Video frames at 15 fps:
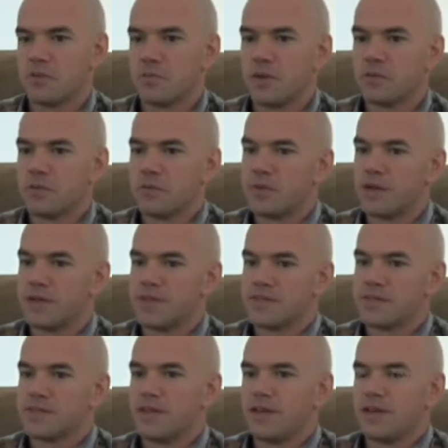their people
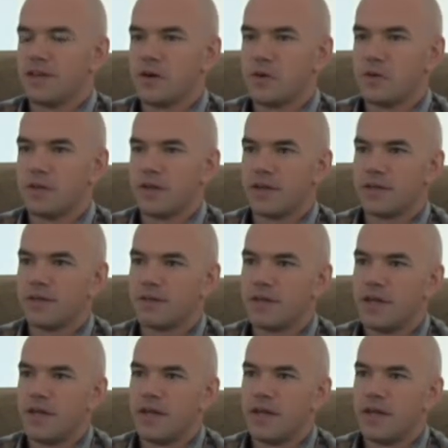because they know that